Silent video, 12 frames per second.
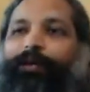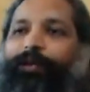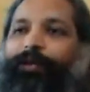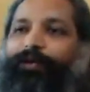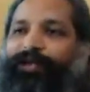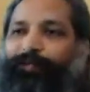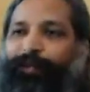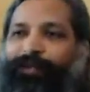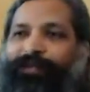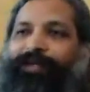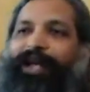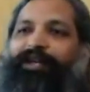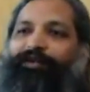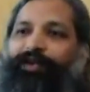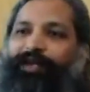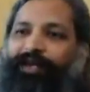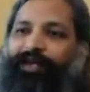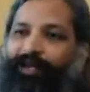Oh, this person
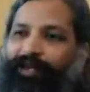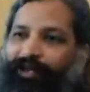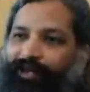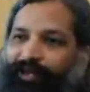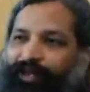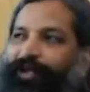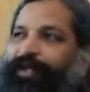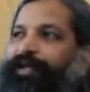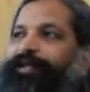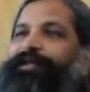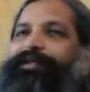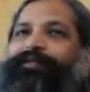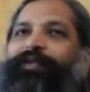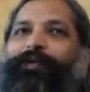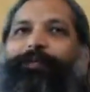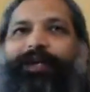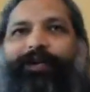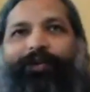actually did this for
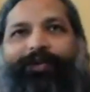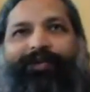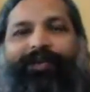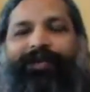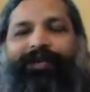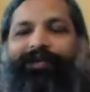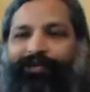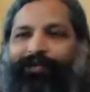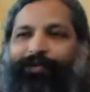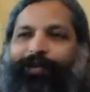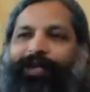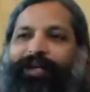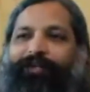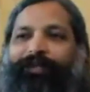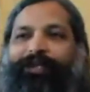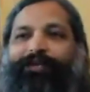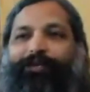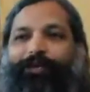me or said this to me and I feel
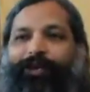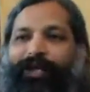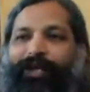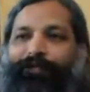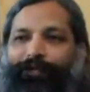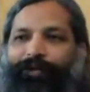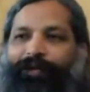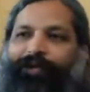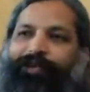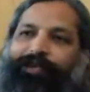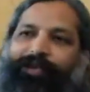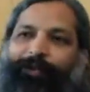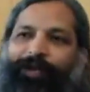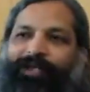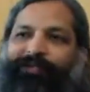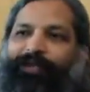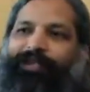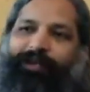so grateful. Whereas
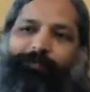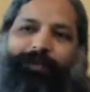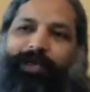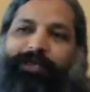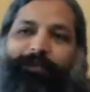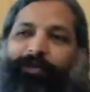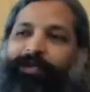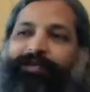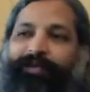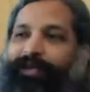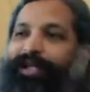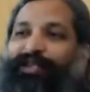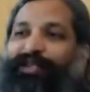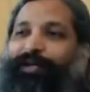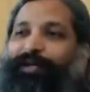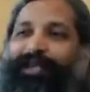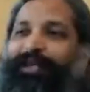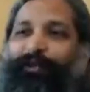for the other person, it's what
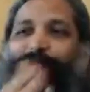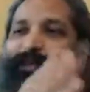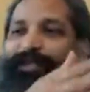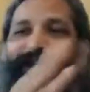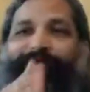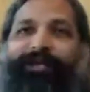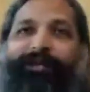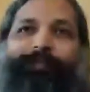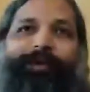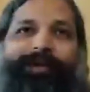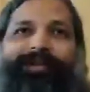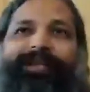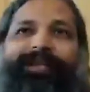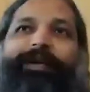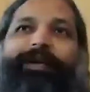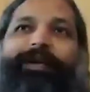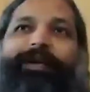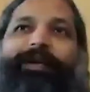they do with everybody they meet
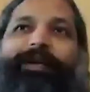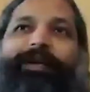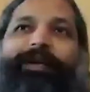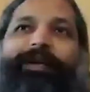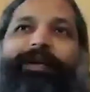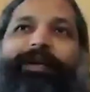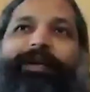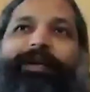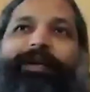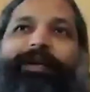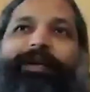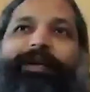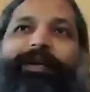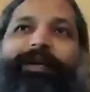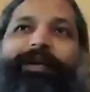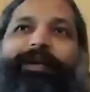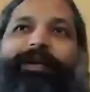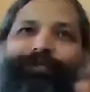in their business
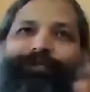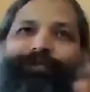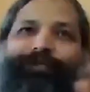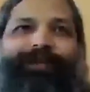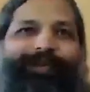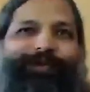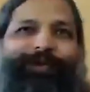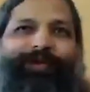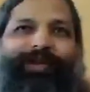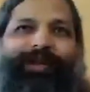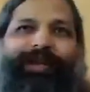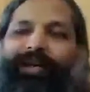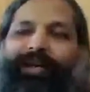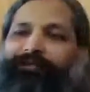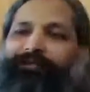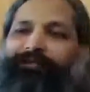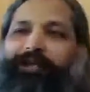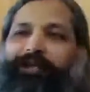life or in their social life,
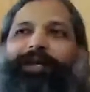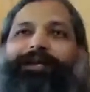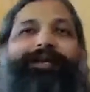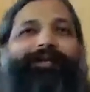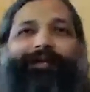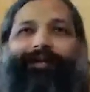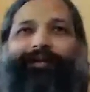and it meant nothing.